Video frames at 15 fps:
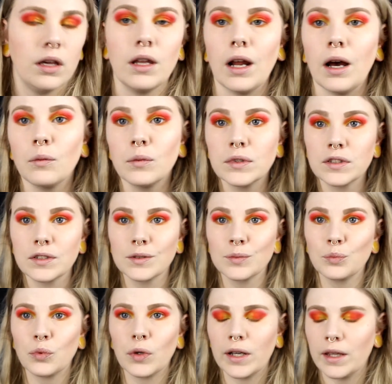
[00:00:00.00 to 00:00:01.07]
I will
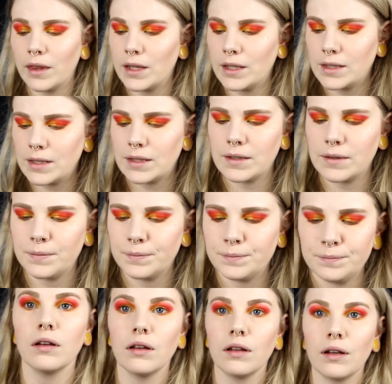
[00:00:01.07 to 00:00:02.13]
spray this.
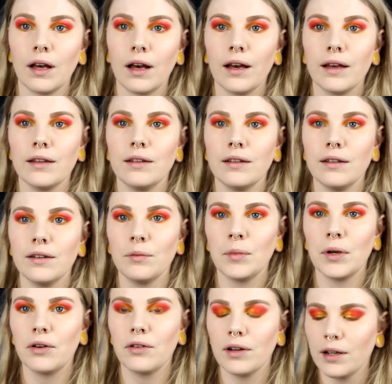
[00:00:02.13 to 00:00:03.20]
And I need a
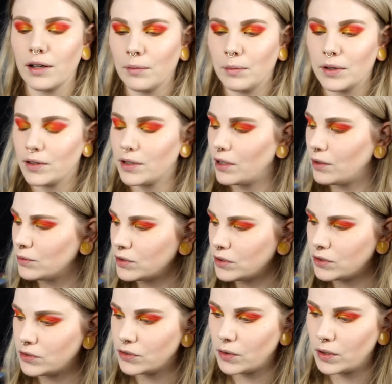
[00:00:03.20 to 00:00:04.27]
mirror a little bit
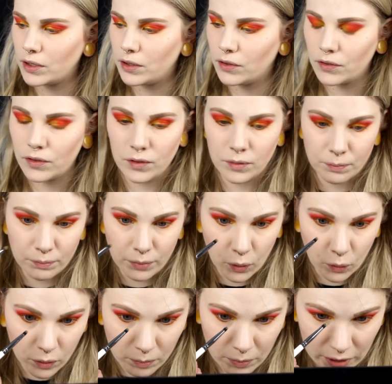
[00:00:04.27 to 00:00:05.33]
closer so I don't
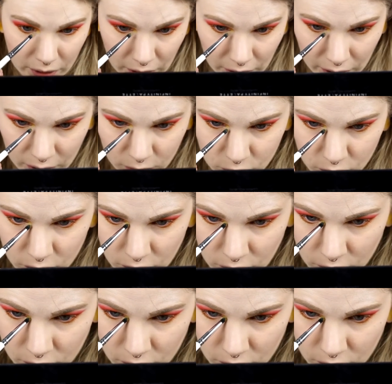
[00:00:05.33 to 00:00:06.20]
poke my eye out.